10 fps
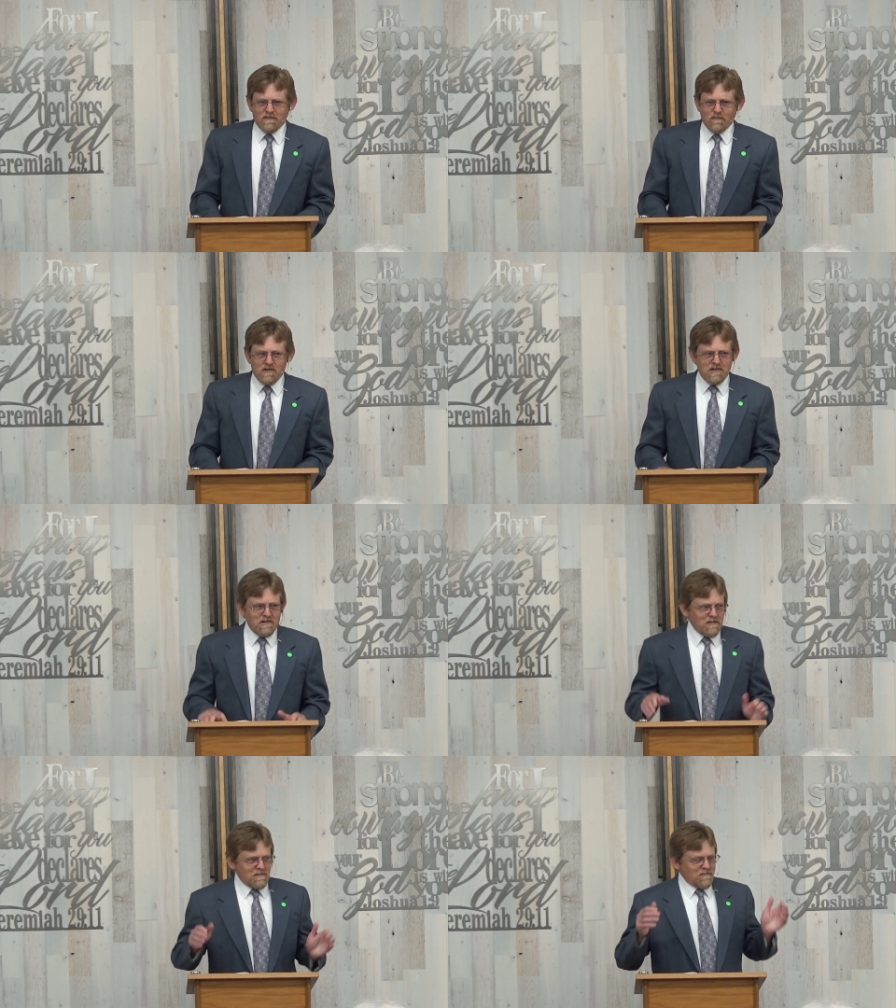
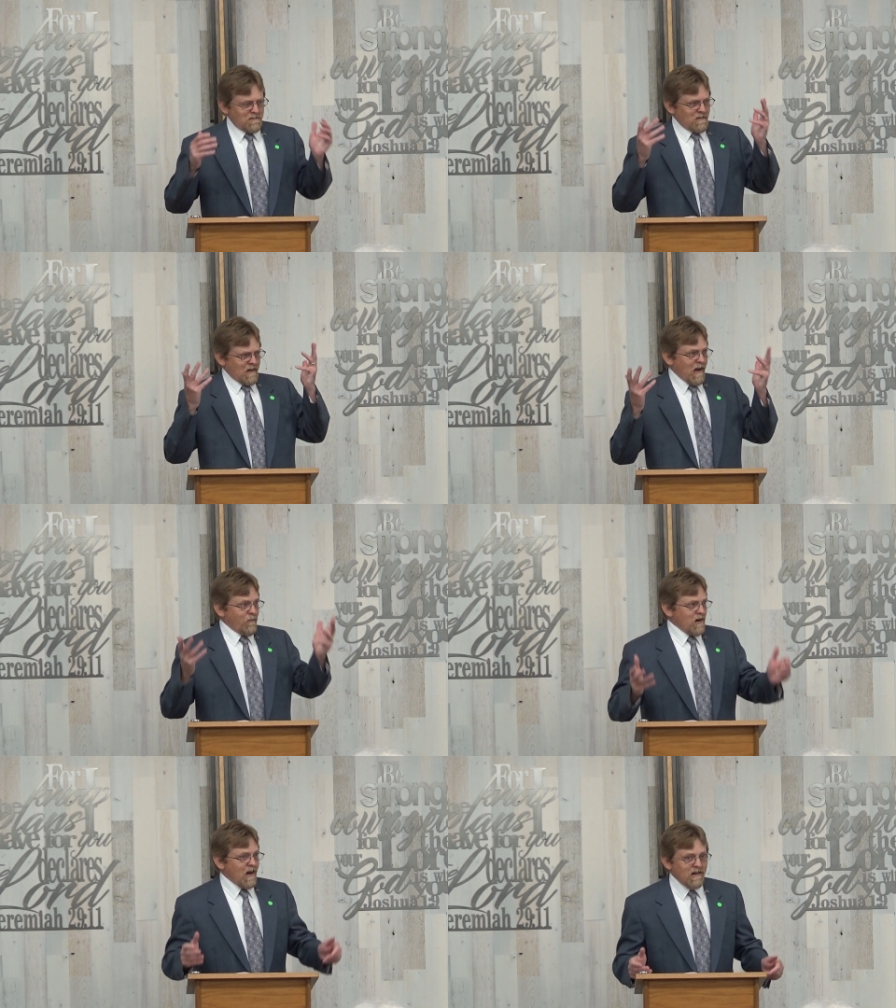we
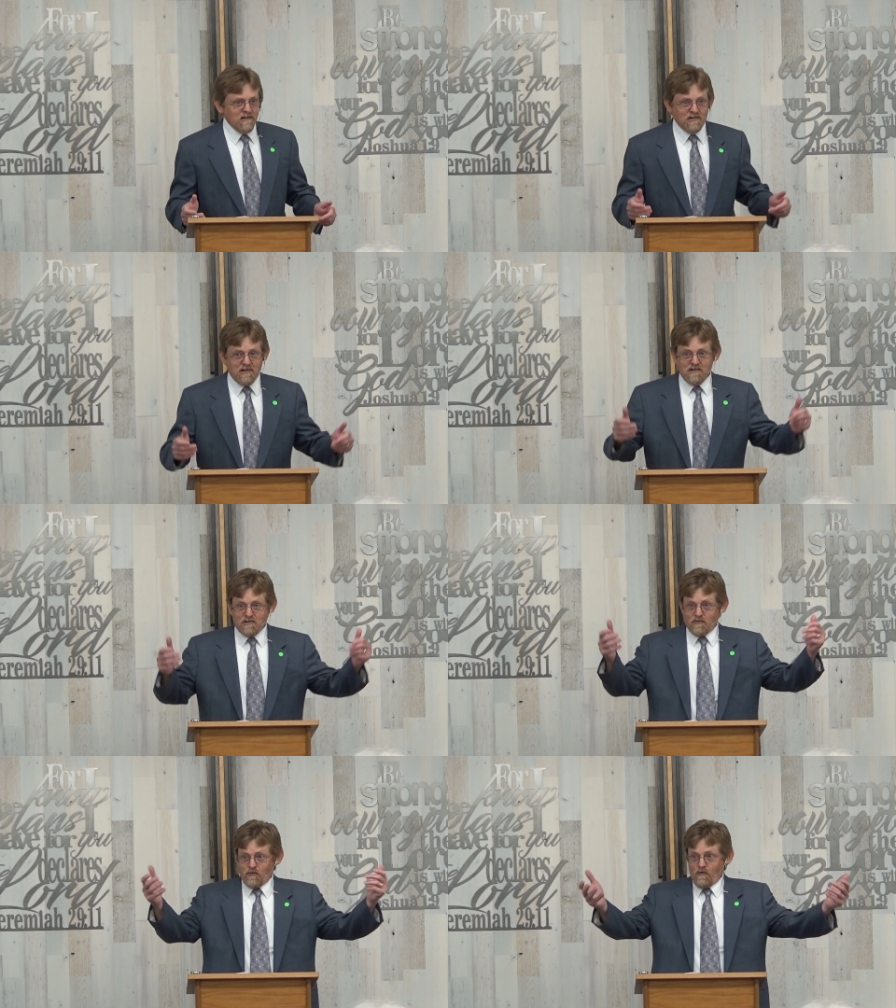have an eye
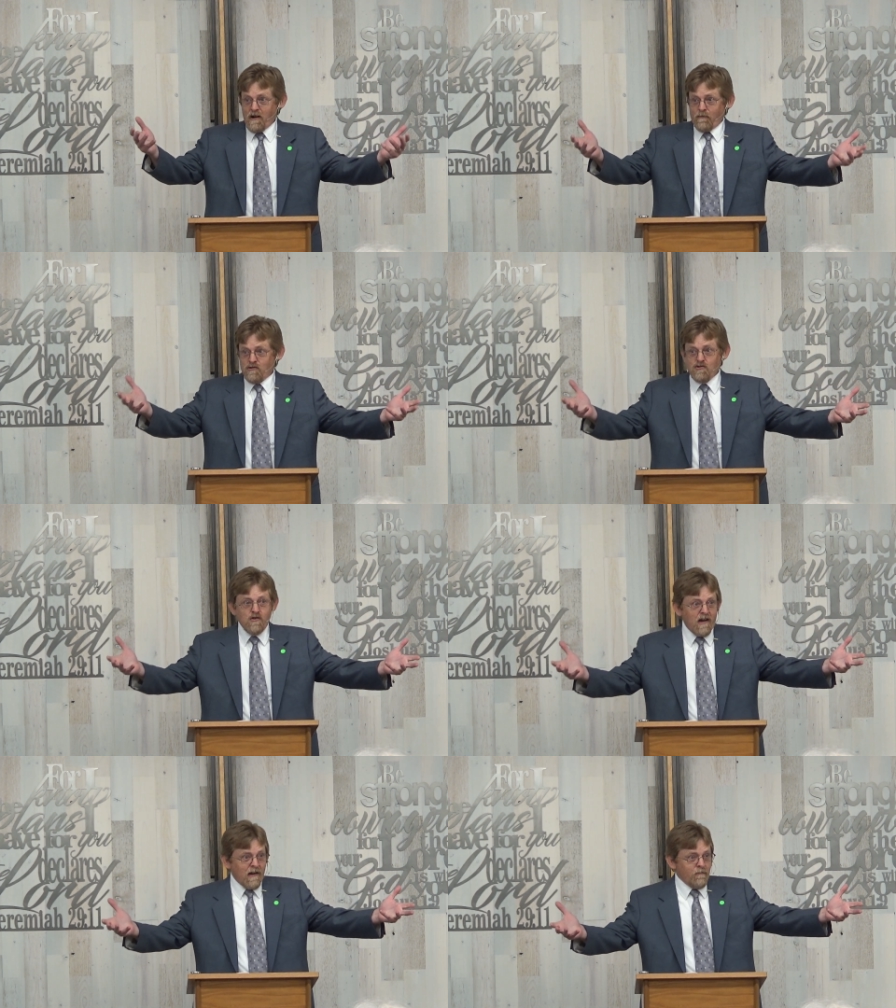disease or whatever
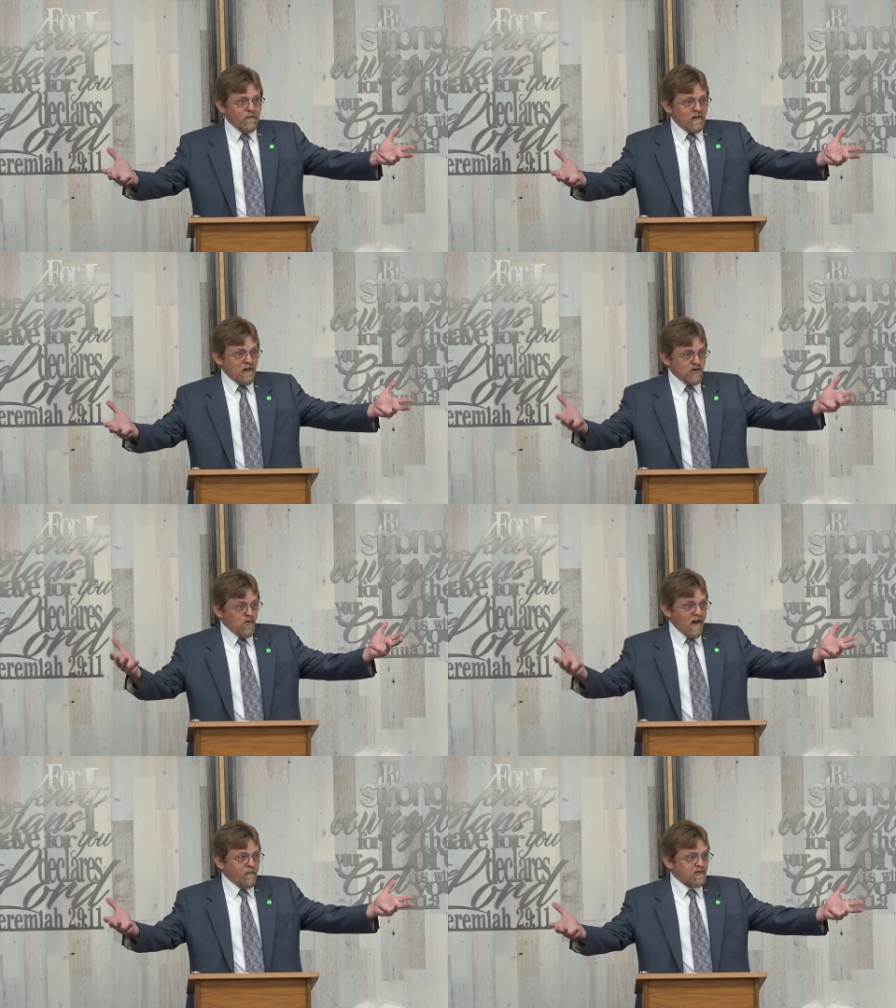you have, and
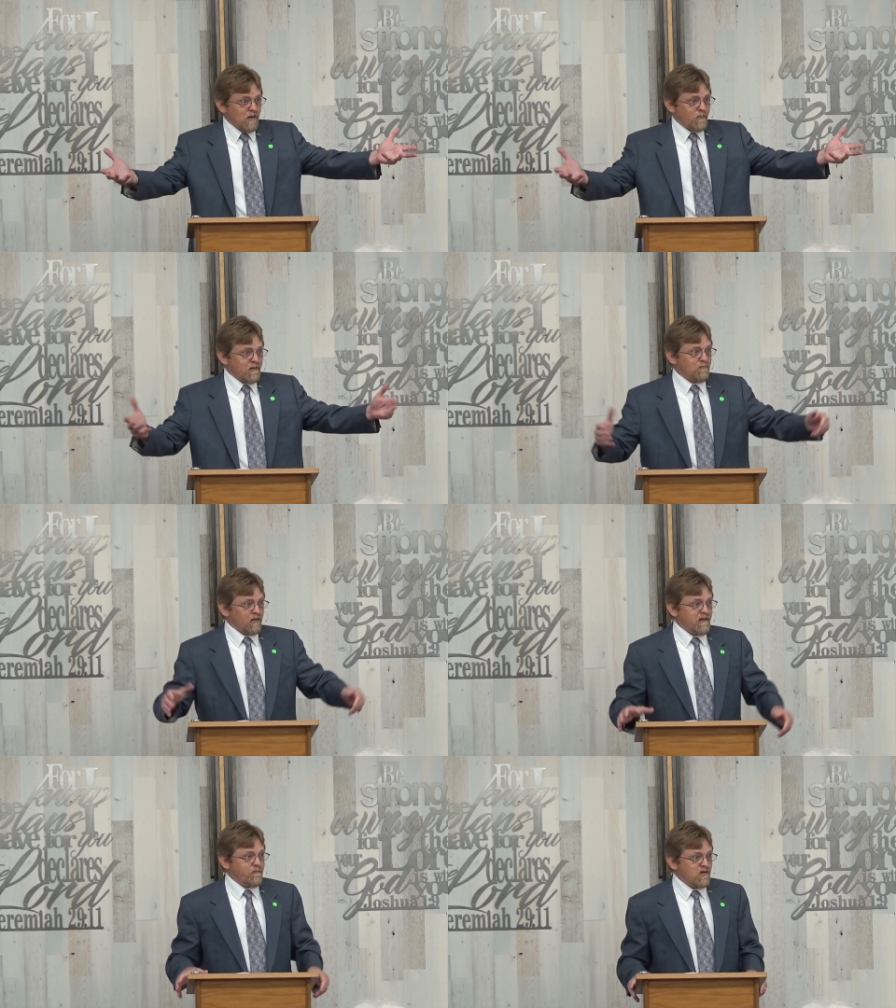you have something,
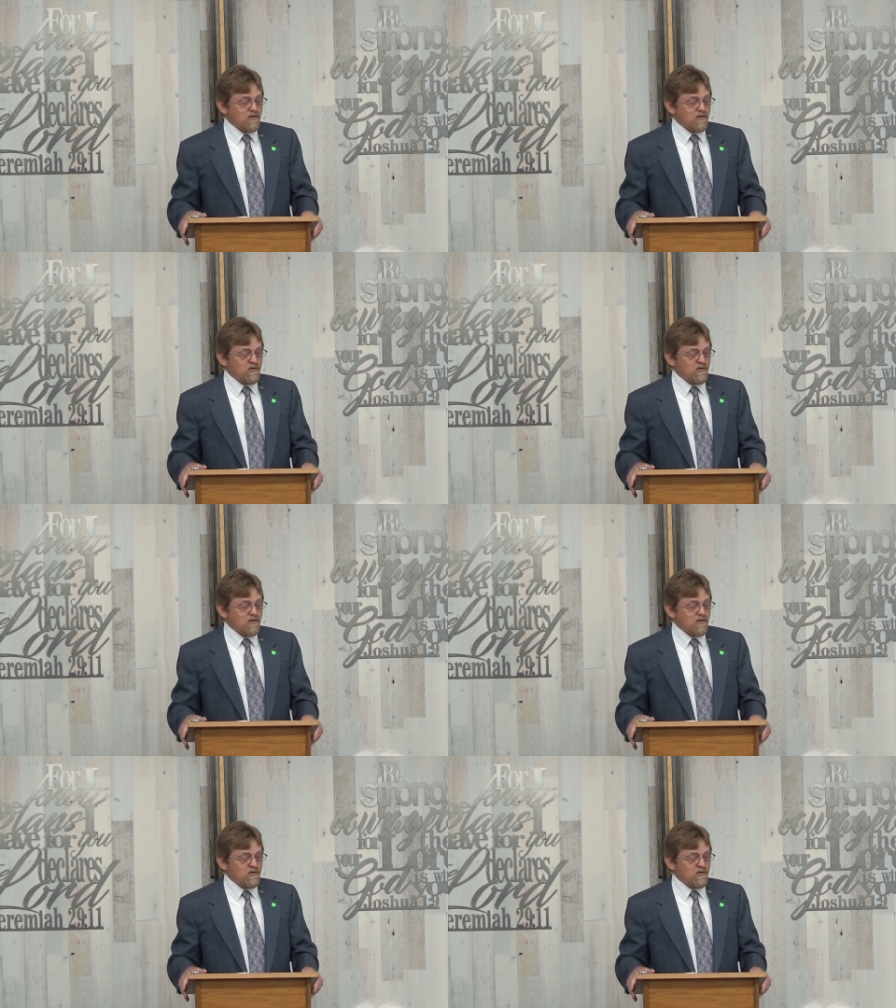believe me.